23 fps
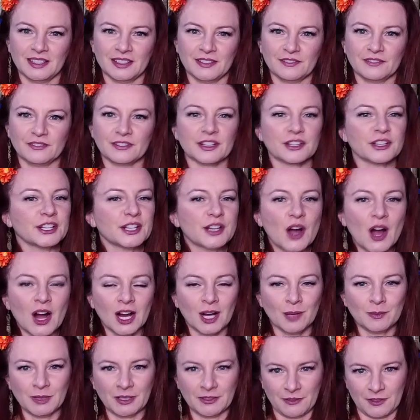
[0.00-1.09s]
very
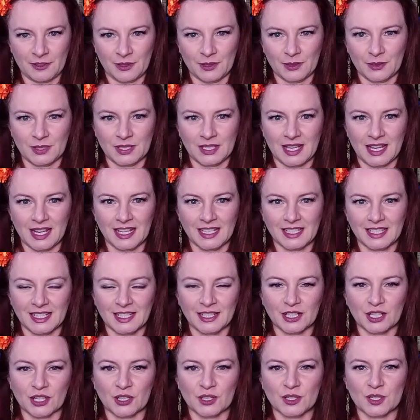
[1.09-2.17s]
common for those days and
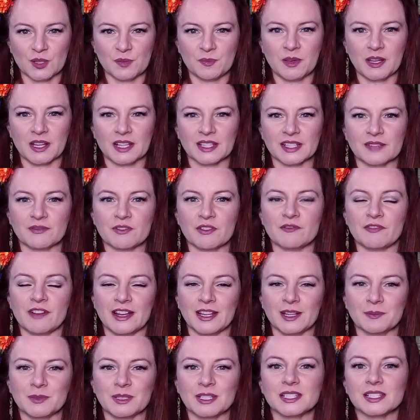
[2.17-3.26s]
occurs because of a
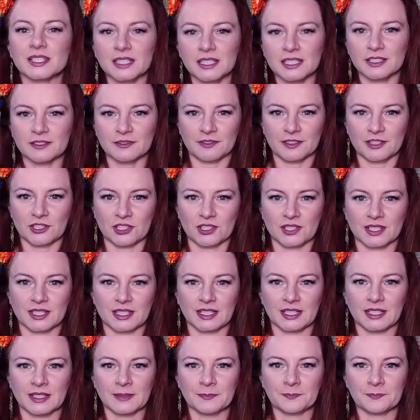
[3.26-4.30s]
vitamin C deficiency.